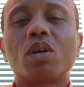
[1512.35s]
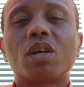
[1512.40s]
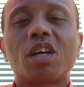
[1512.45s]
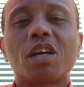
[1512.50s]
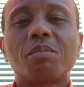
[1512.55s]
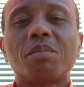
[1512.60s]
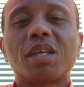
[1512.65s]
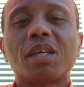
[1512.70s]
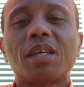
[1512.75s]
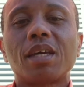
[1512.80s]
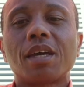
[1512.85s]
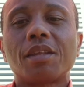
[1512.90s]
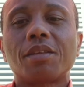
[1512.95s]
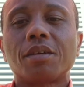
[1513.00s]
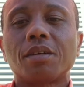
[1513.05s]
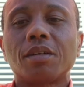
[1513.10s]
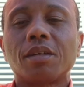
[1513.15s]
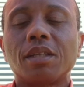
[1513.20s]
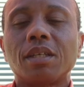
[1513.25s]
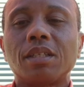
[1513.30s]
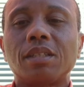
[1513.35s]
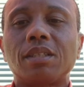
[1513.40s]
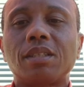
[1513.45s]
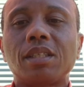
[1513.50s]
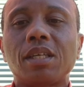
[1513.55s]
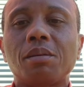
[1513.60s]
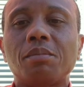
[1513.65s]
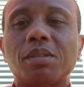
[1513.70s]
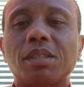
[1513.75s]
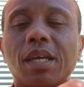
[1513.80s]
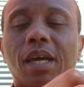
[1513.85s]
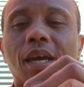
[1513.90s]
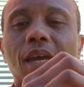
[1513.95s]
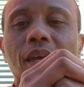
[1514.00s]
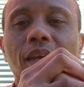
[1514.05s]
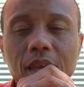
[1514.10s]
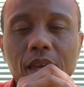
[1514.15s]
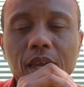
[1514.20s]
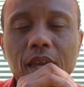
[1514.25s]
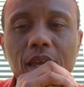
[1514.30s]
will come together. And it seems
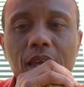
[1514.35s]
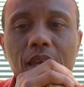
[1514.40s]
like